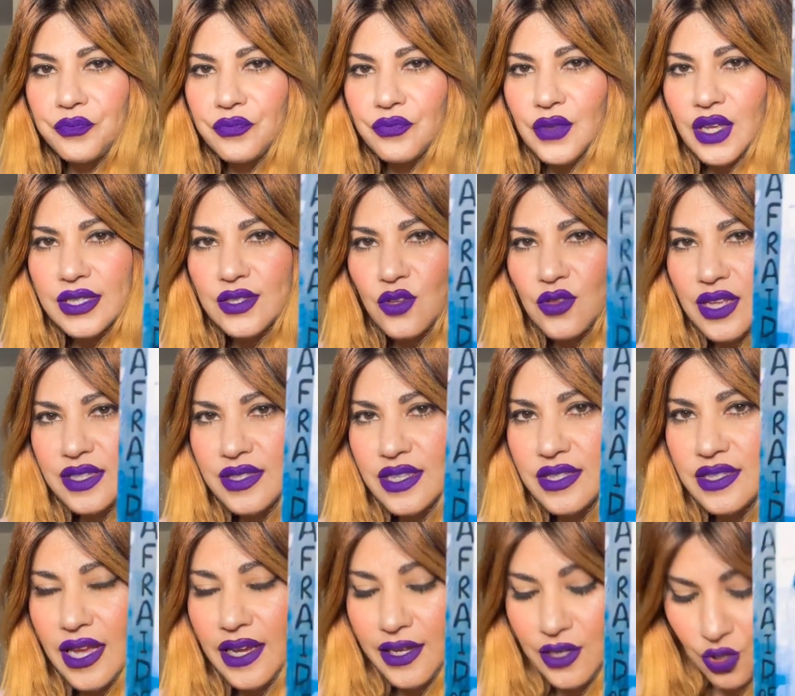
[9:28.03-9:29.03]
So that's the
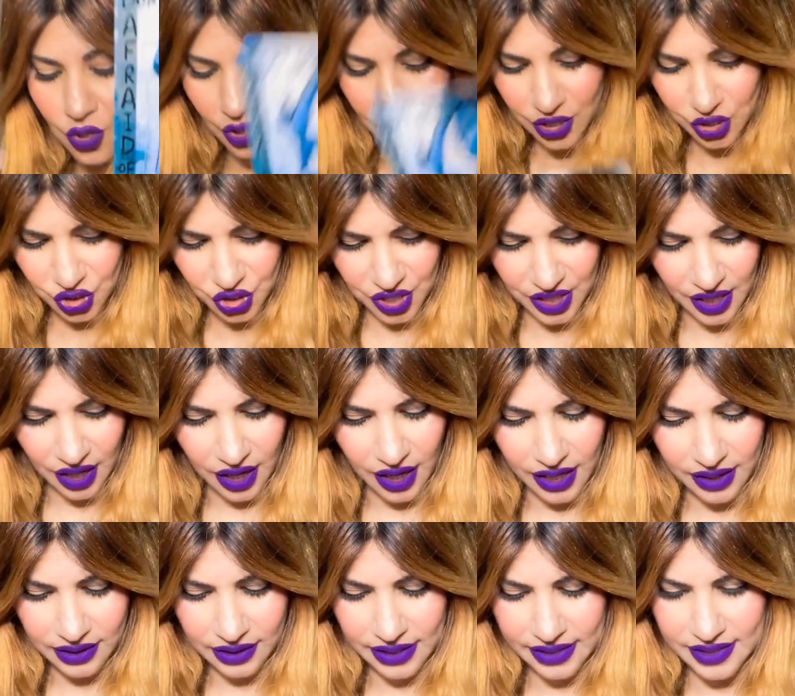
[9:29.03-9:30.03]
second card she
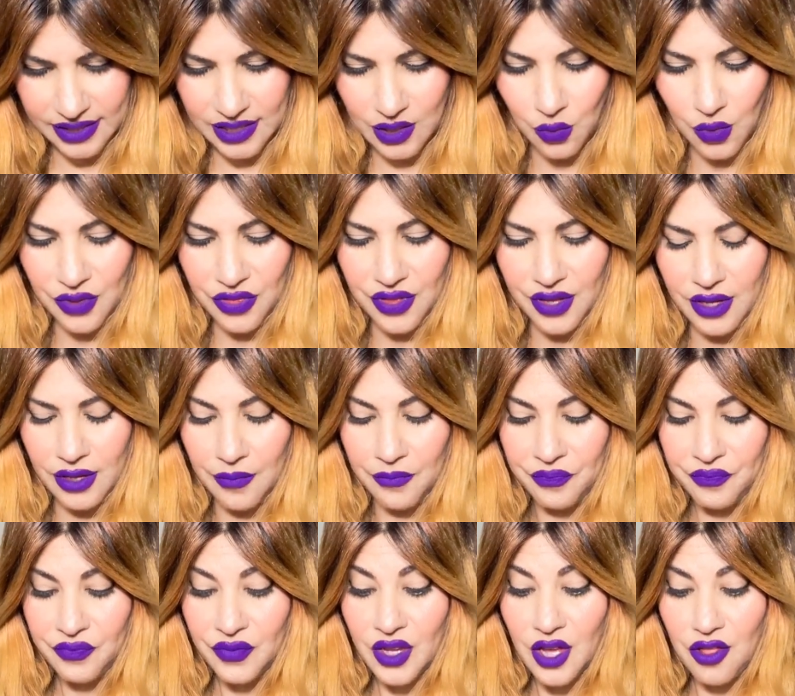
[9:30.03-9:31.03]
got. Let's see what the
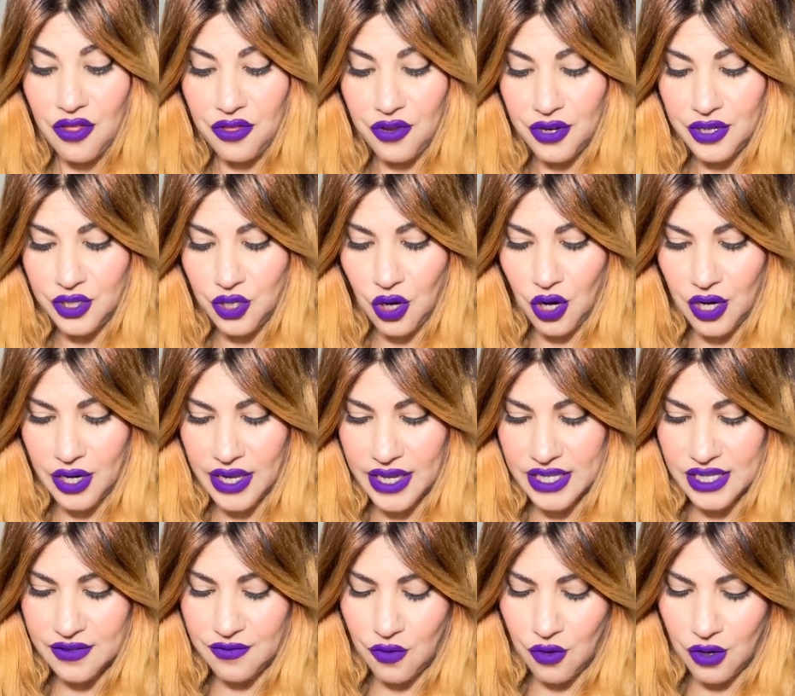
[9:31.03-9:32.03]
third card
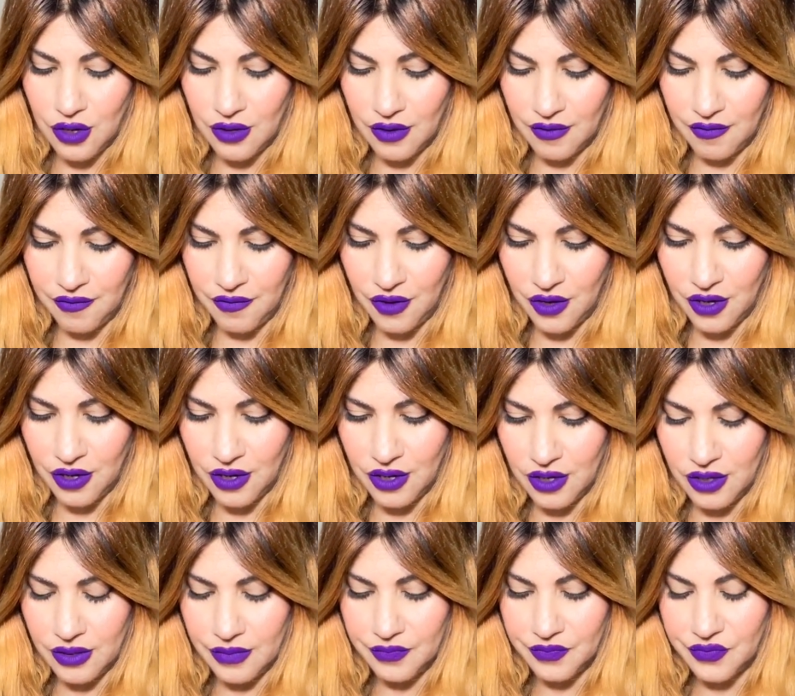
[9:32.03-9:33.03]
is for
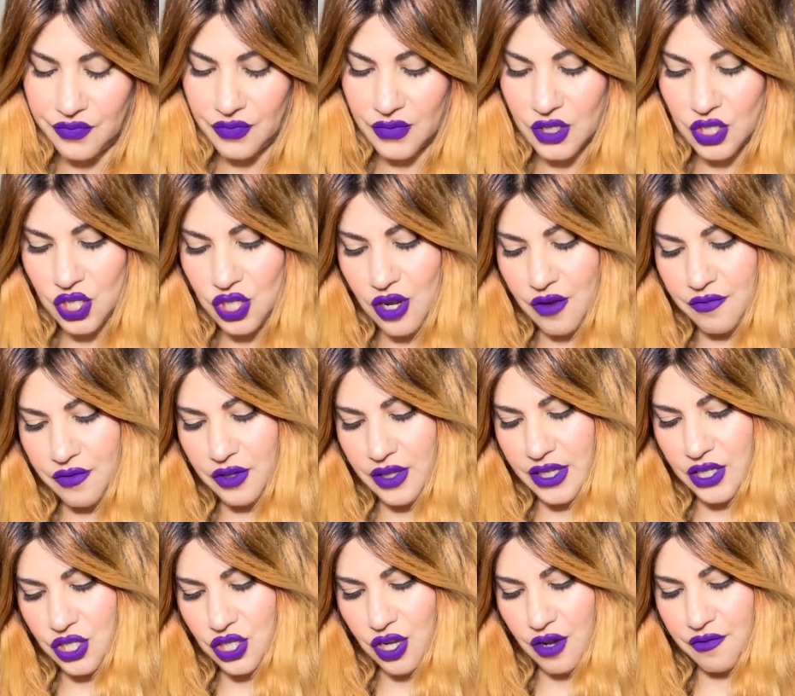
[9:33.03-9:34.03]
her. Shuffling,
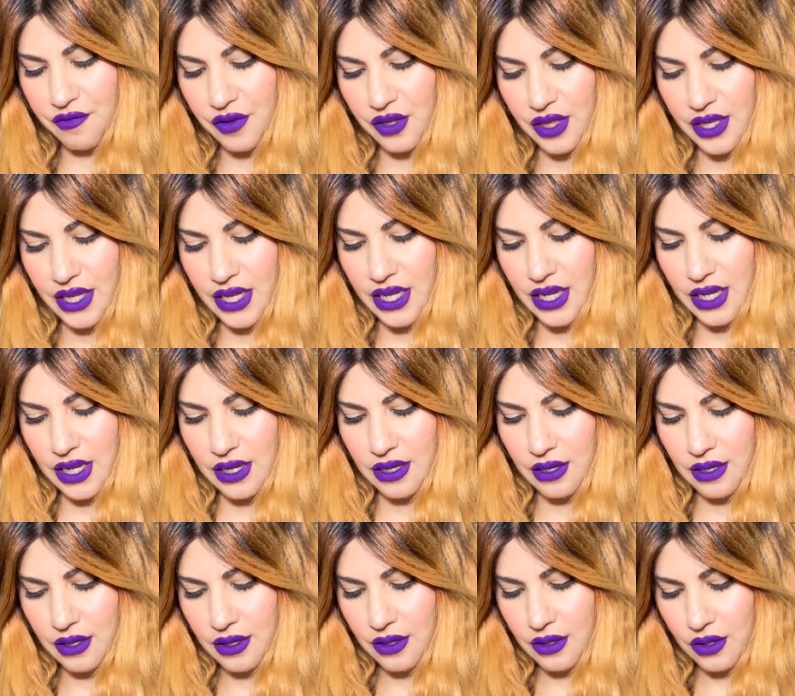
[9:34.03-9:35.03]
shuffling,
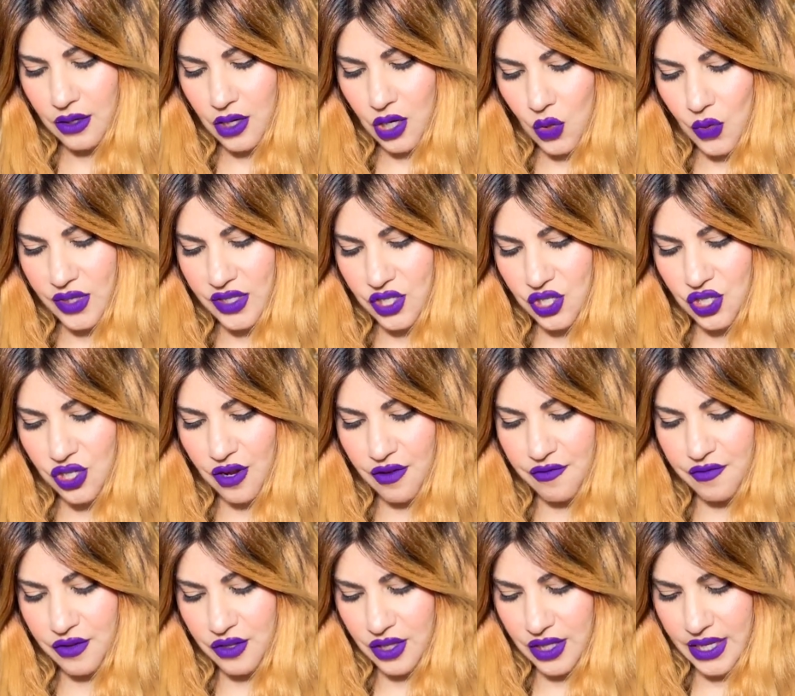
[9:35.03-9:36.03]
always
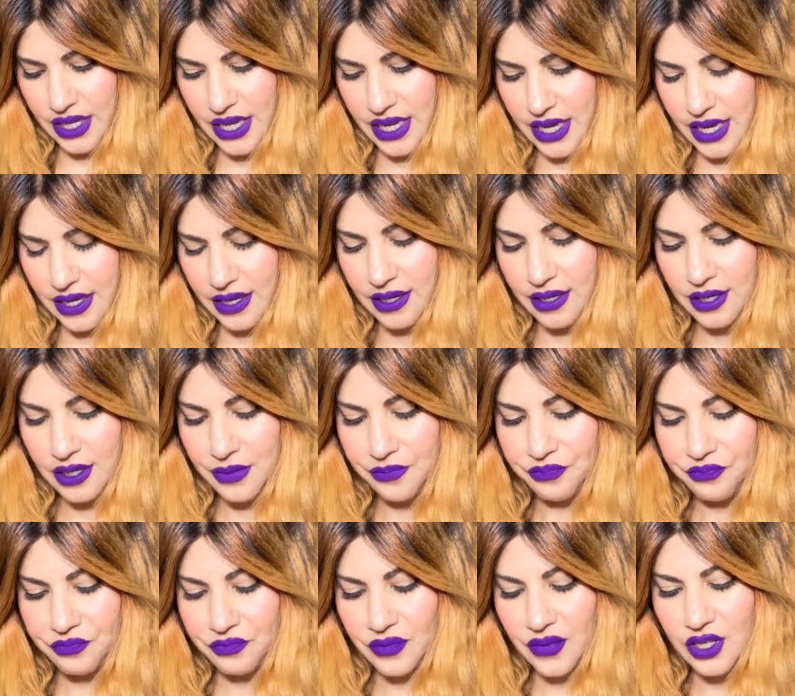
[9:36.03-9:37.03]
shuffling,
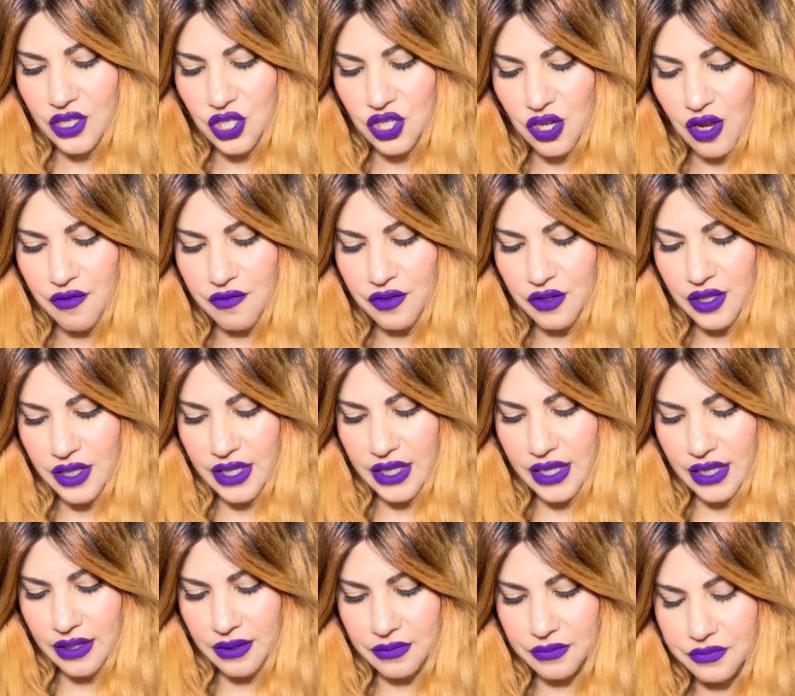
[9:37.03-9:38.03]

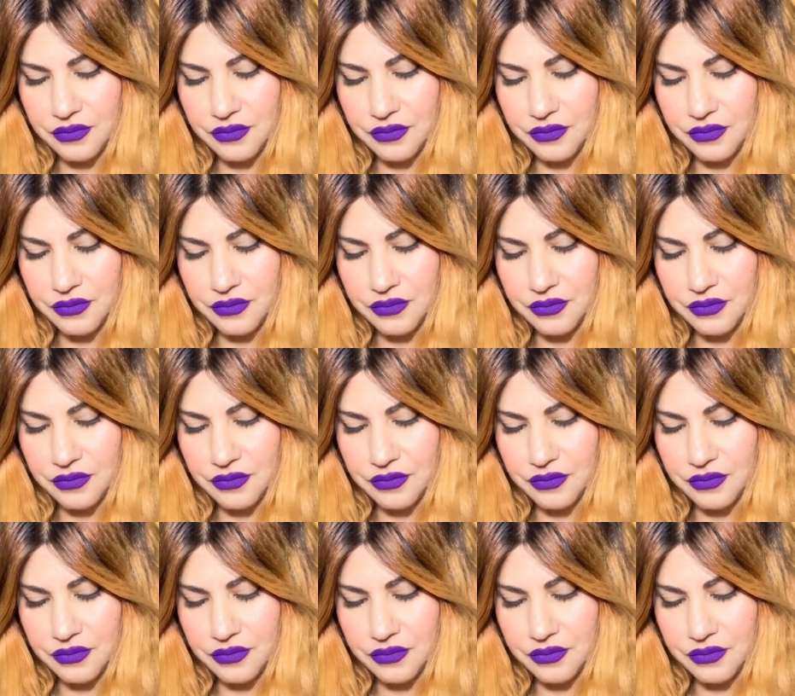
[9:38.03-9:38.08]
shuffling.